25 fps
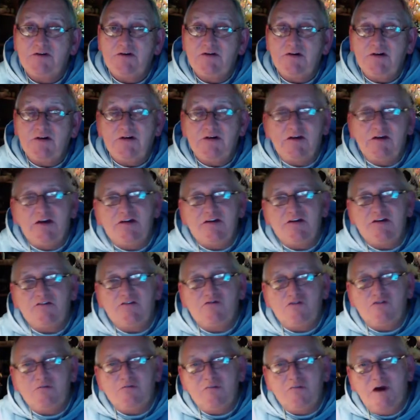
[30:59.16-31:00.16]
and let
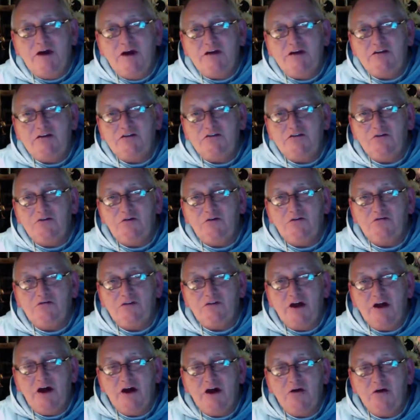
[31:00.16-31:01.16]
it remind you of
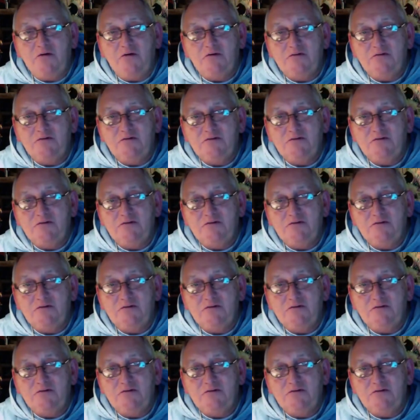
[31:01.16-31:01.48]
now.